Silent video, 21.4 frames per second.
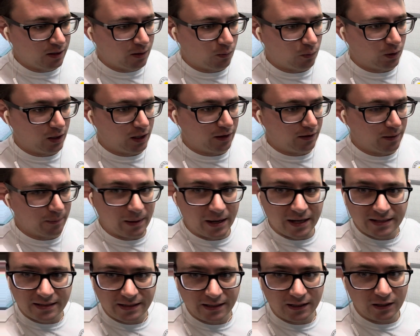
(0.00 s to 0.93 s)
where the
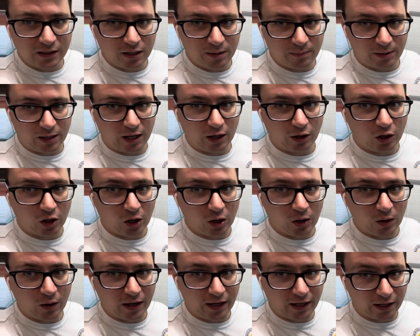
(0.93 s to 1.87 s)
mycelium can
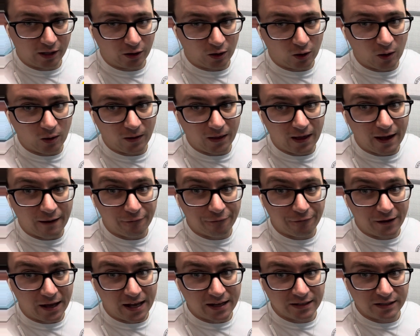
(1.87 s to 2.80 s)
grow, it can grow a lot
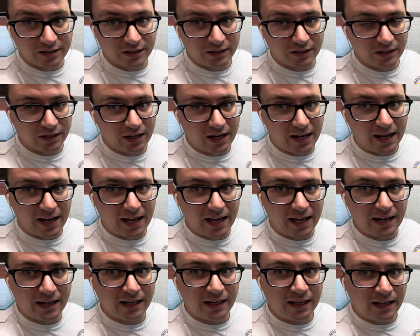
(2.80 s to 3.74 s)
faster
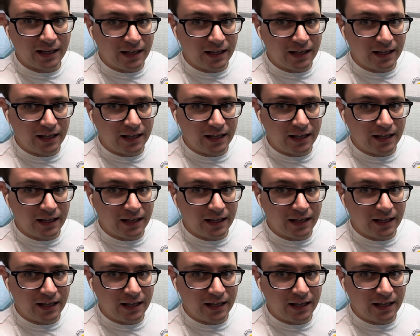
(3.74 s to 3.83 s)
and